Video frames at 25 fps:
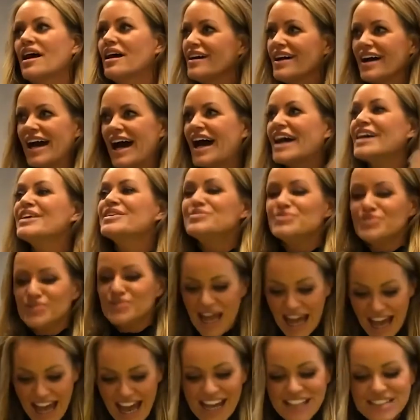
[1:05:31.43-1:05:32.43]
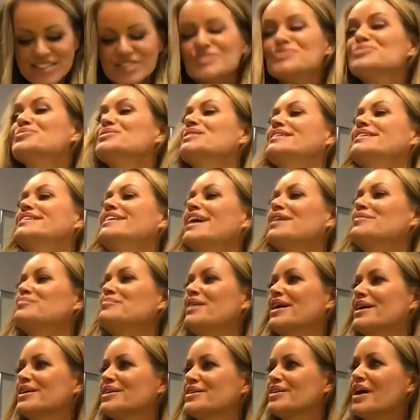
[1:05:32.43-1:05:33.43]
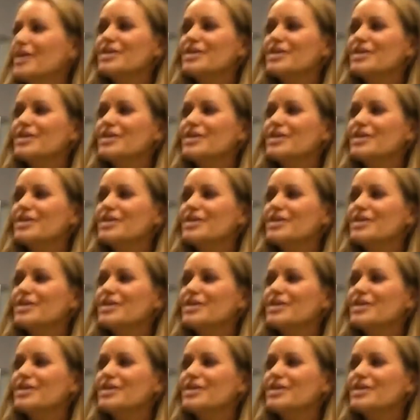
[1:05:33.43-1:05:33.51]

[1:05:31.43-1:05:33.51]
I had to win that medal.